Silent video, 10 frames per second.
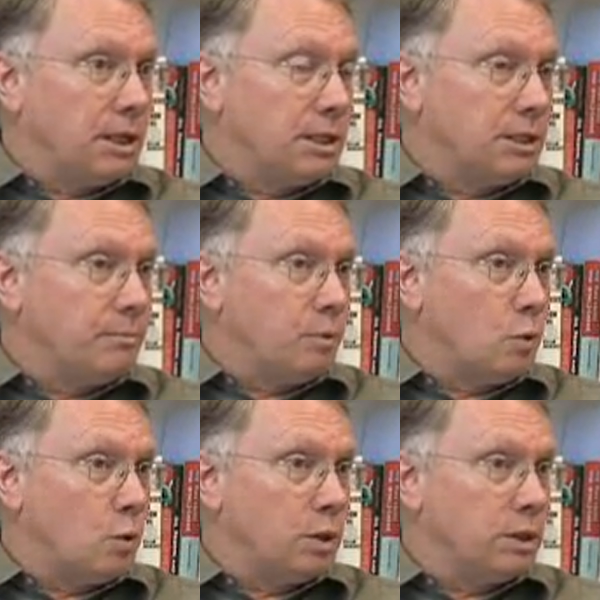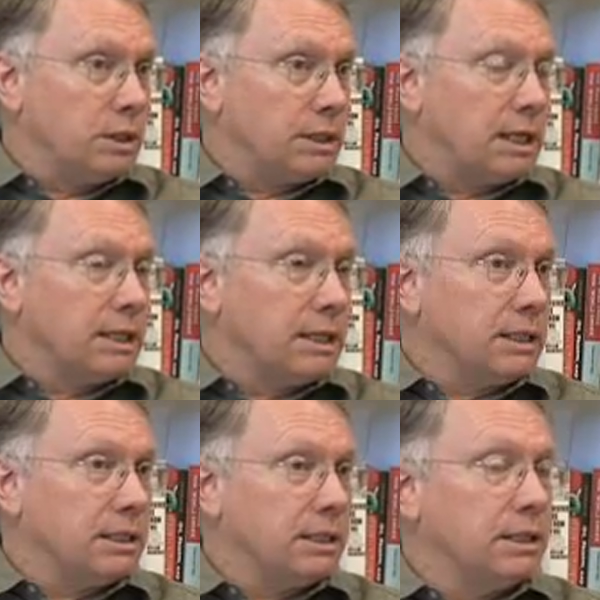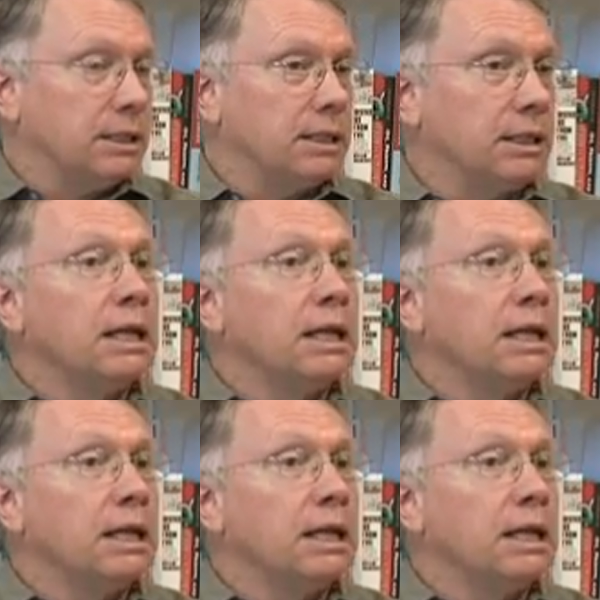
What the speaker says: is important, that